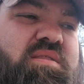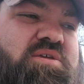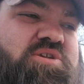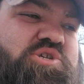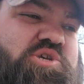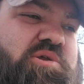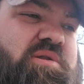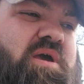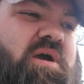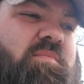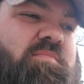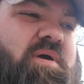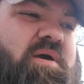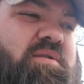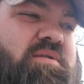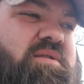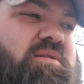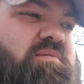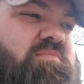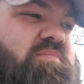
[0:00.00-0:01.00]
It should help
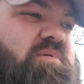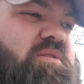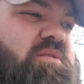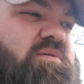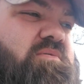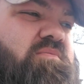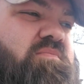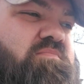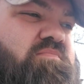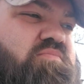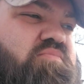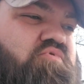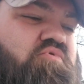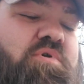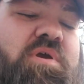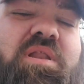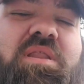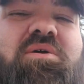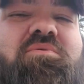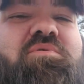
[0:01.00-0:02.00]
out anybody
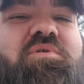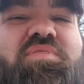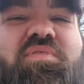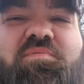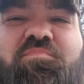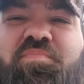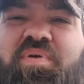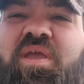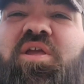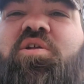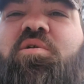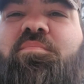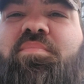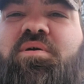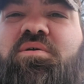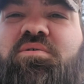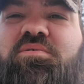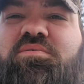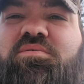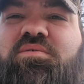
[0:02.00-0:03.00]
really with a
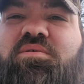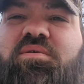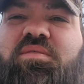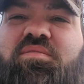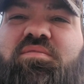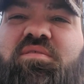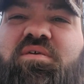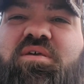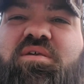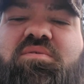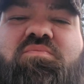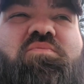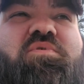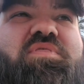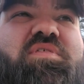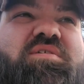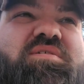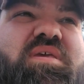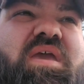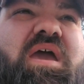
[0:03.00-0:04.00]
Peterbilt, with
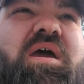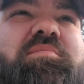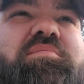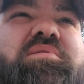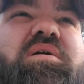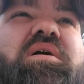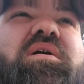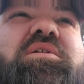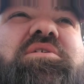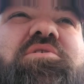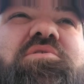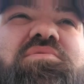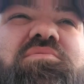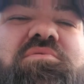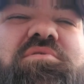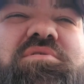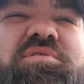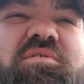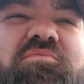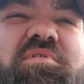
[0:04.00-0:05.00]
this cab styling, your
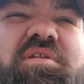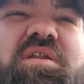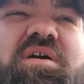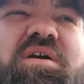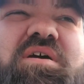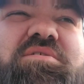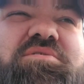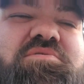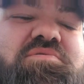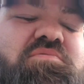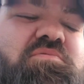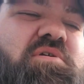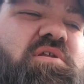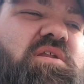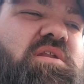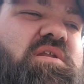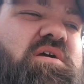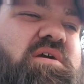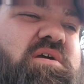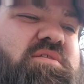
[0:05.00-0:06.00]
379s, your
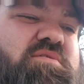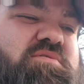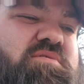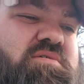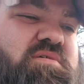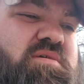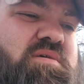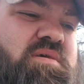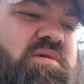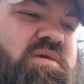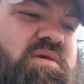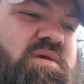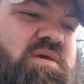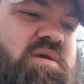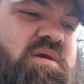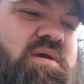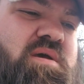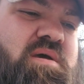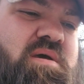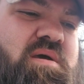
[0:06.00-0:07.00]
389s,
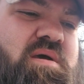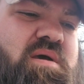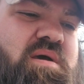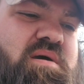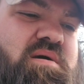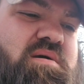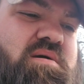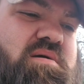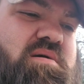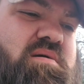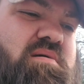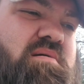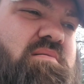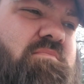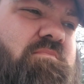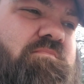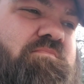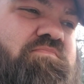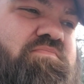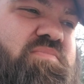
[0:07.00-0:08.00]

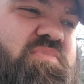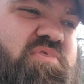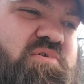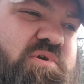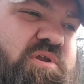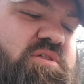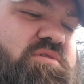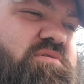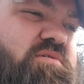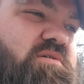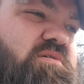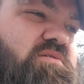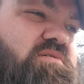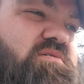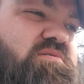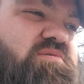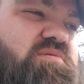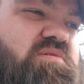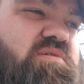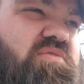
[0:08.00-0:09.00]
um,
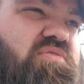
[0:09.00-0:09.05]
386s, the